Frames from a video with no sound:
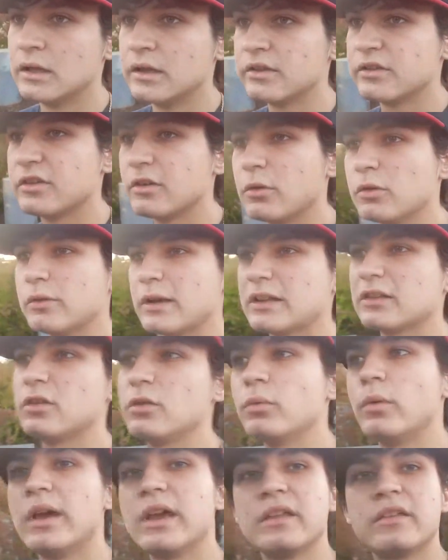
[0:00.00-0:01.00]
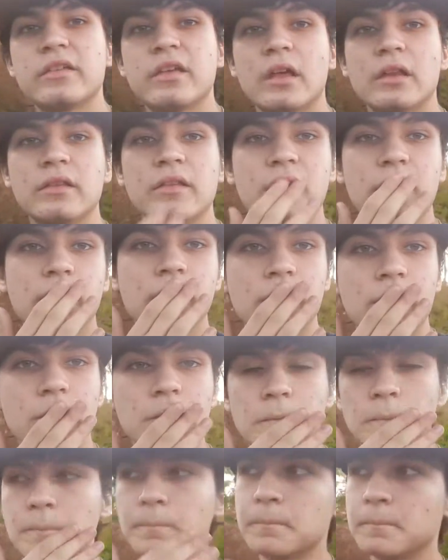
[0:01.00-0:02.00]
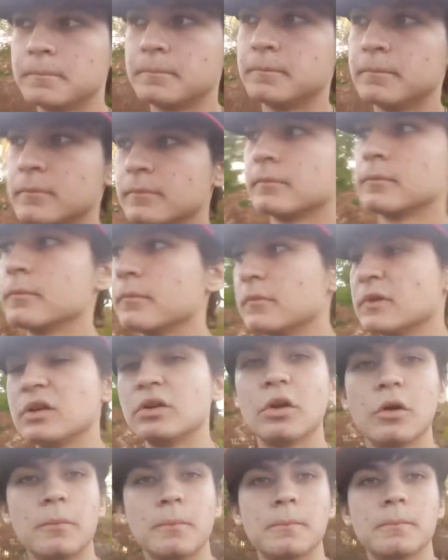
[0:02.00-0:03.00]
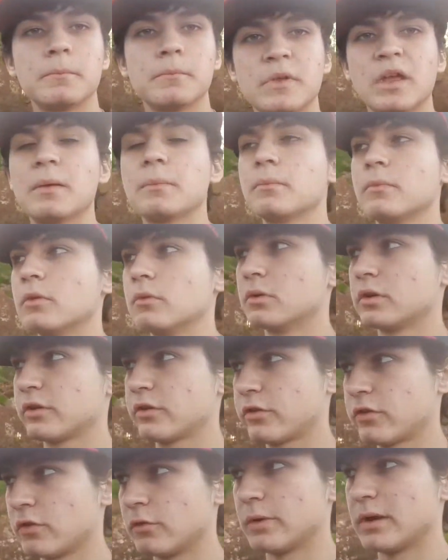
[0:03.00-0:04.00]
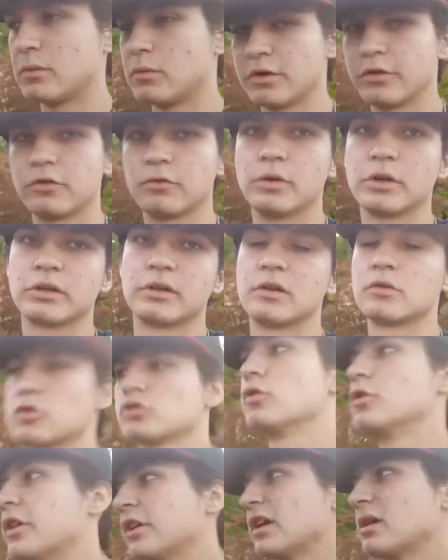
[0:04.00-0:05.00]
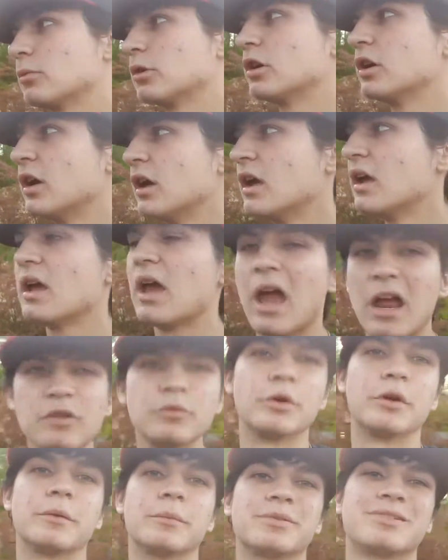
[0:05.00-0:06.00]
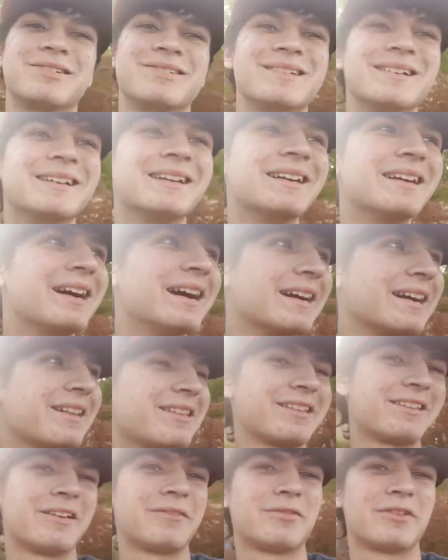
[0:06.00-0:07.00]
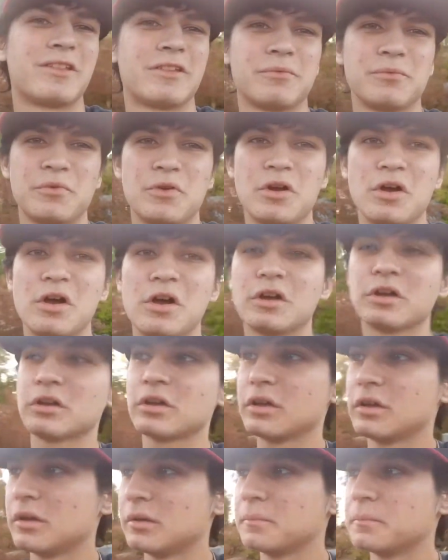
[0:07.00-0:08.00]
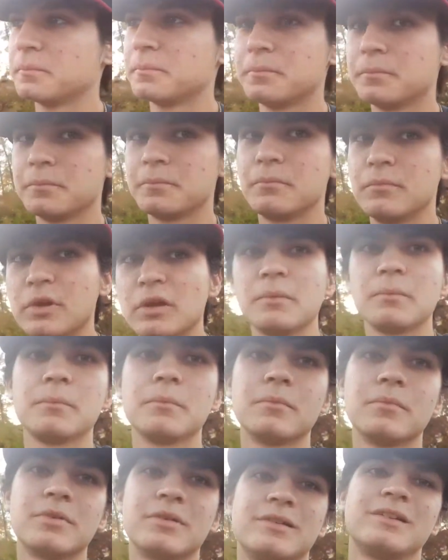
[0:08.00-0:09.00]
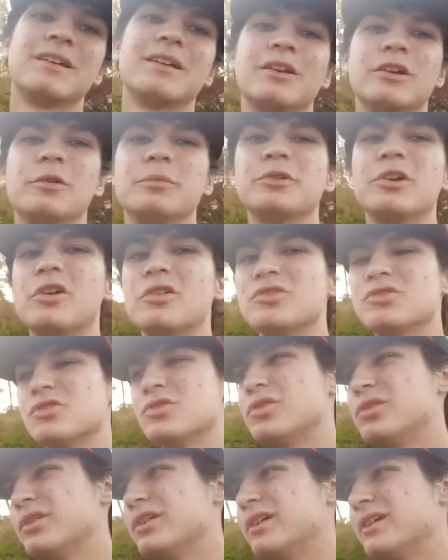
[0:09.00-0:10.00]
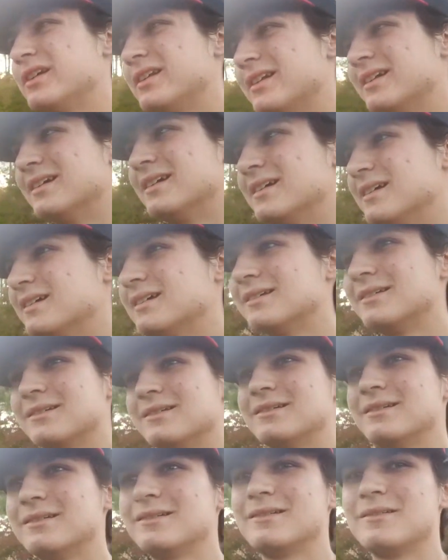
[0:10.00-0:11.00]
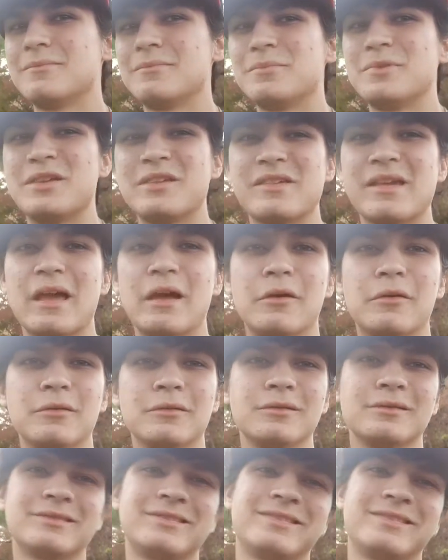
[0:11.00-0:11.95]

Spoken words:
Still would like to wait until, you know, yeah, it looks the way I want it to look and I'll show it on camera. Anyway, I guess that's it for this vlog. Yeah, hope y'all enjoyed. Peace out.